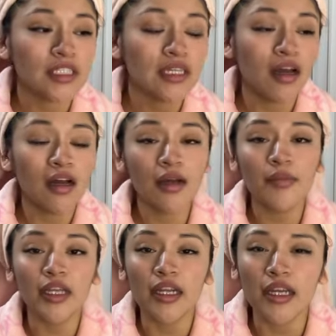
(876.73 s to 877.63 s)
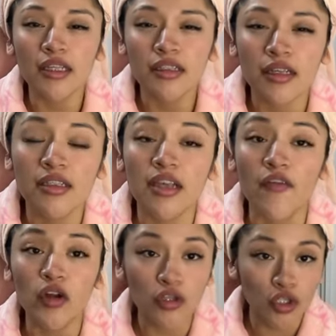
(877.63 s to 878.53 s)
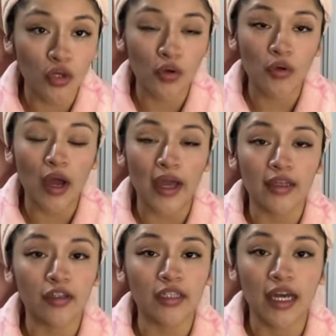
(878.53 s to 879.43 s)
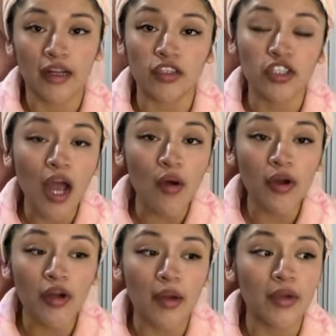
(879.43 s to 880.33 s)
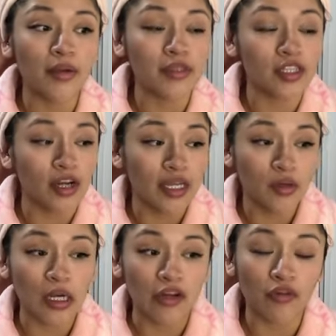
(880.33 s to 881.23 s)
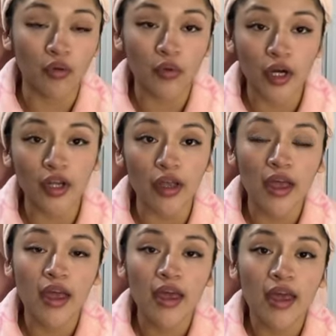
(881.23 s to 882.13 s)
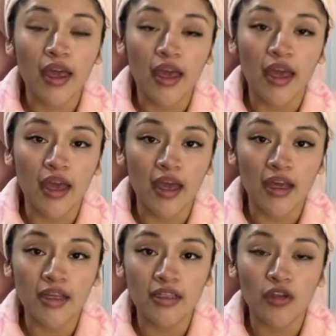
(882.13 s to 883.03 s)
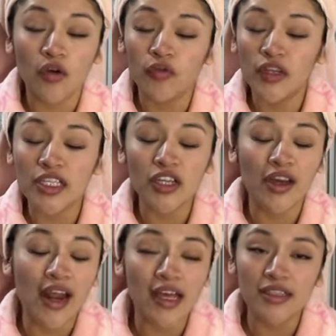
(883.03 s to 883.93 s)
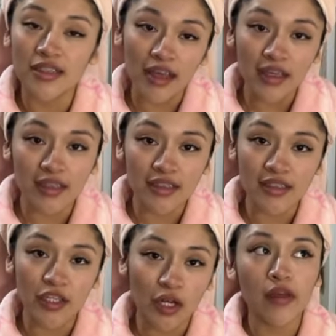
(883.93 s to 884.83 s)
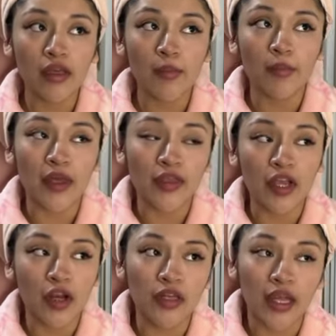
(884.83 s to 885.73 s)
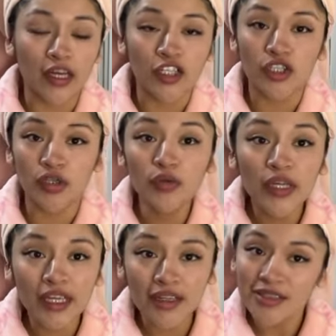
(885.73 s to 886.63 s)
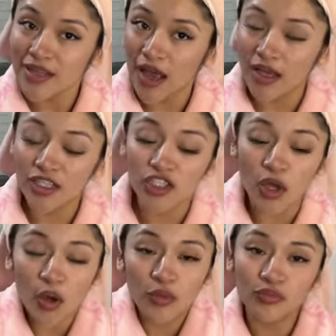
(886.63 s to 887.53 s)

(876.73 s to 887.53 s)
It is 7:02. I literally got out the shower. I'm gonna start getting ready for work and hopefully it's a good ass night. You know, I've been there in like 2 weeks, so